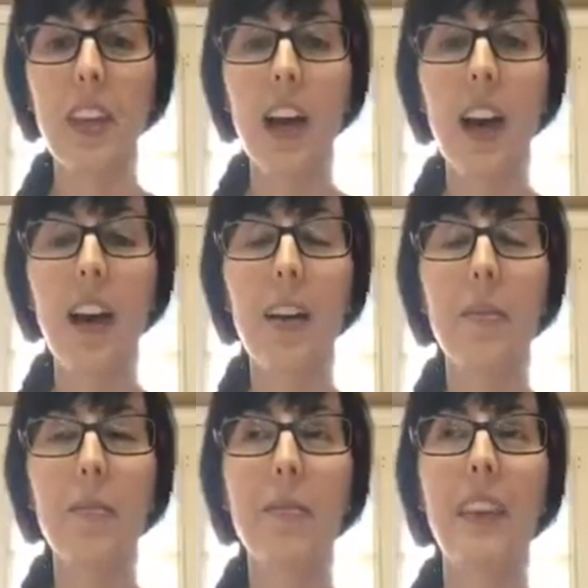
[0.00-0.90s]

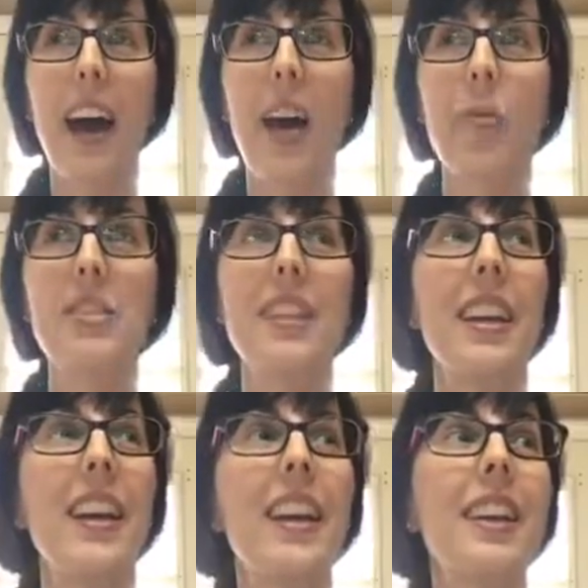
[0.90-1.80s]
I was
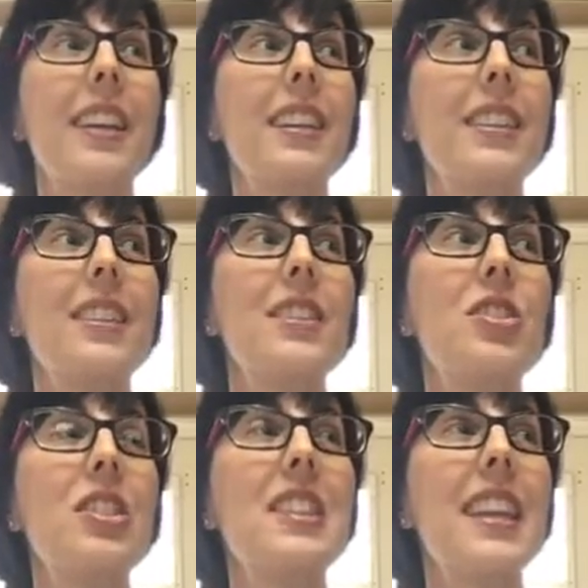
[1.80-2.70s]

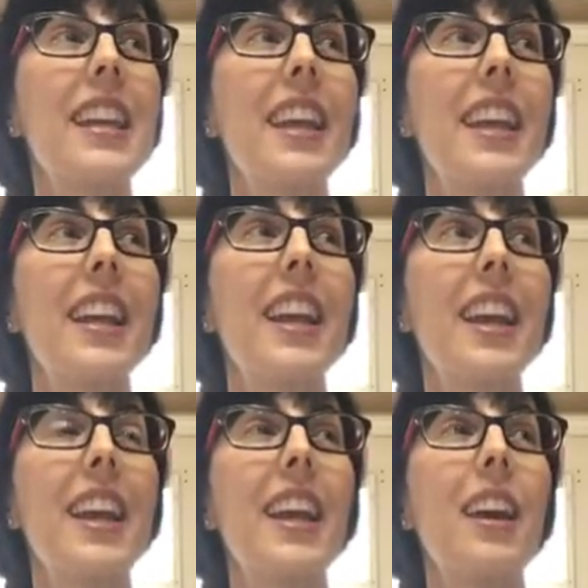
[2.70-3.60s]
just thinking,
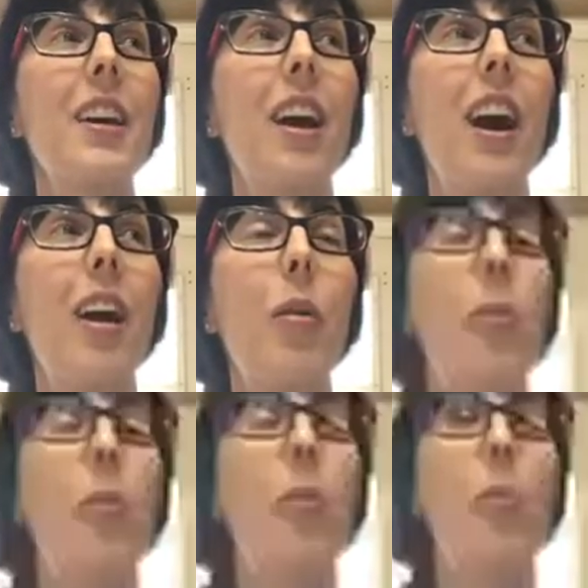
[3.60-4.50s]

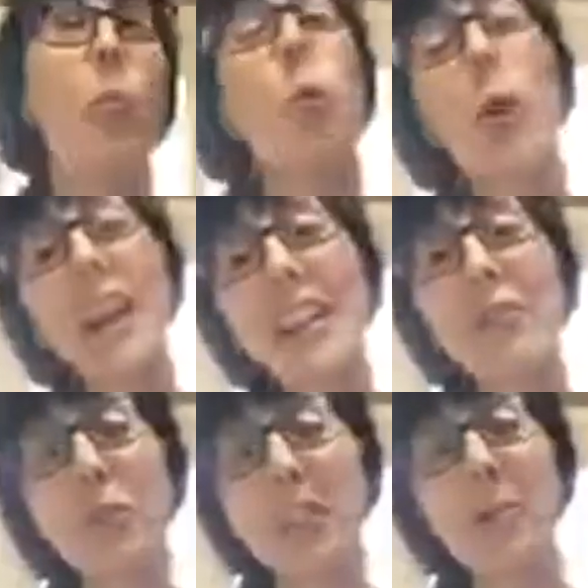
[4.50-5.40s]
waiting
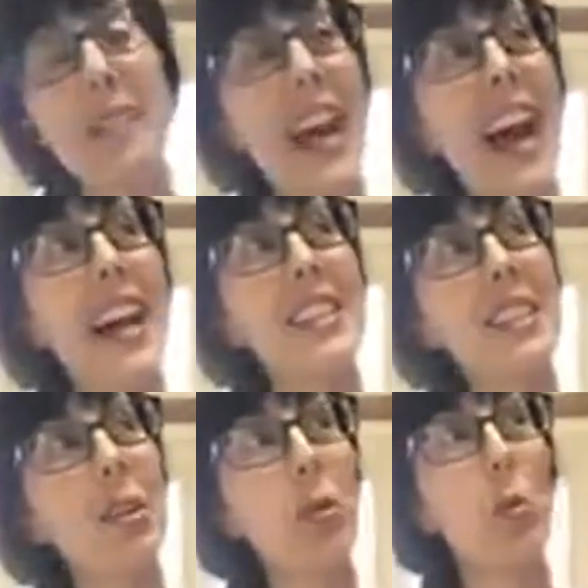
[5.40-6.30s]
for them to ask
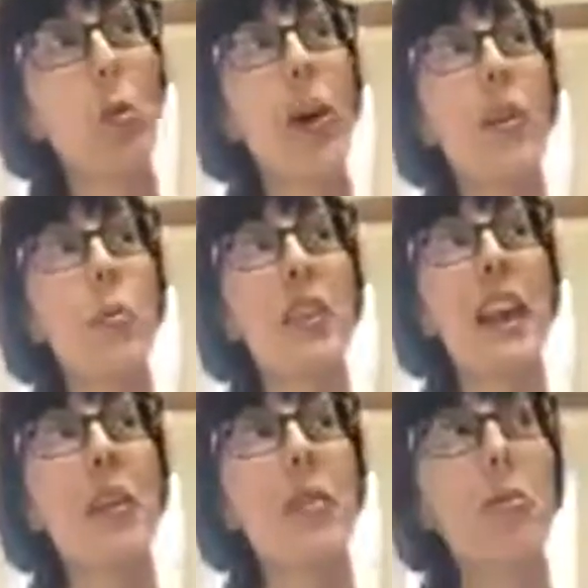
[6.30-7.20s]

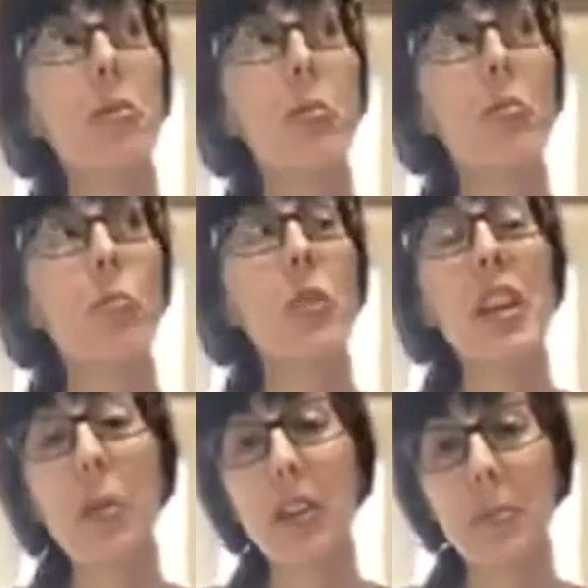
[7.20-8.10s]
when
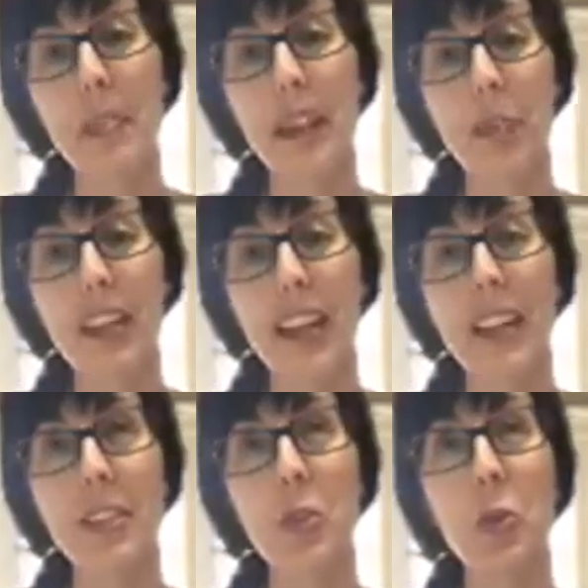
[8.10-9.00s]
they were going to be able to get out
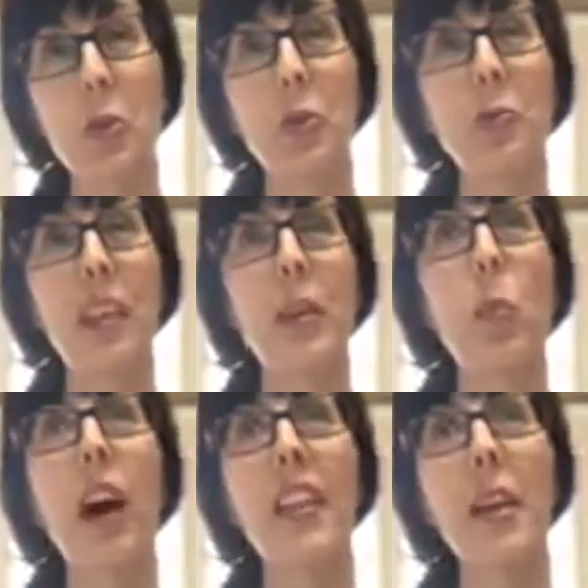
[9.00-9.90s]
of school and
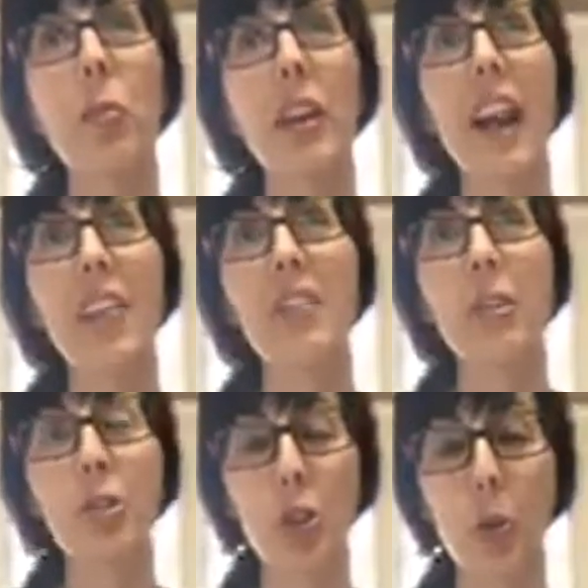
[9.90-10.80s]
why they weren't having their
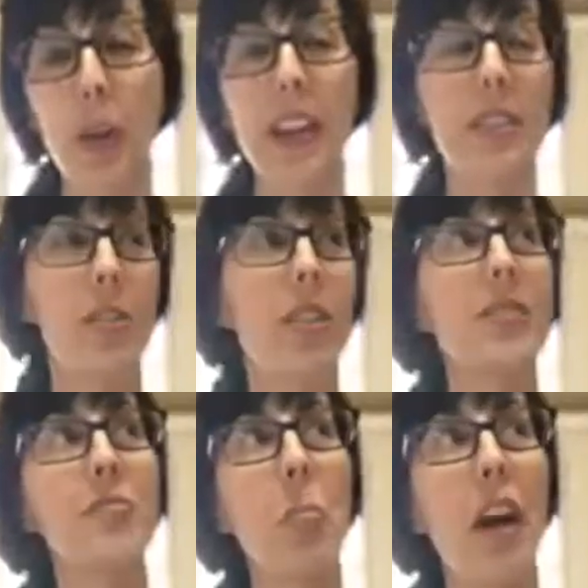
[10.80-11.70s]
2 weeks or
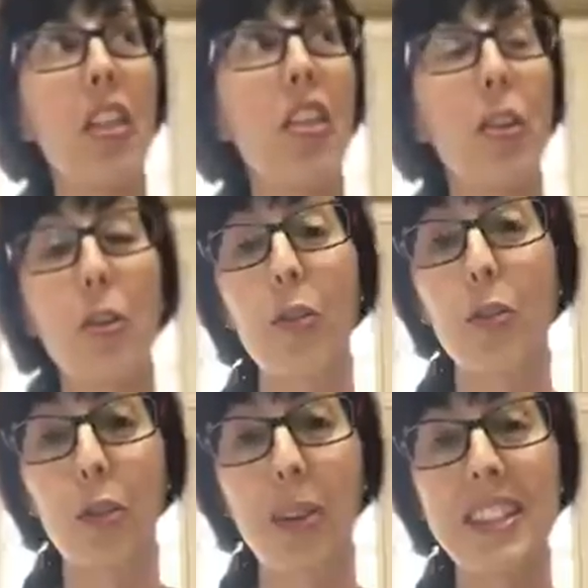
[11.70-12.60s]
month or for
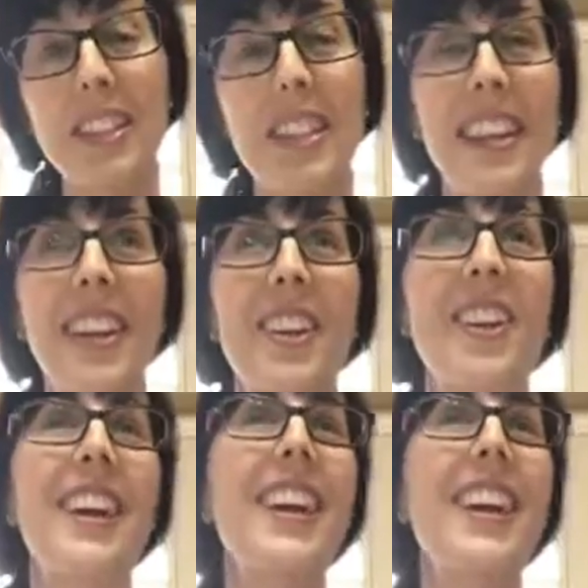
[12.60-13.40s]
the rest of the year.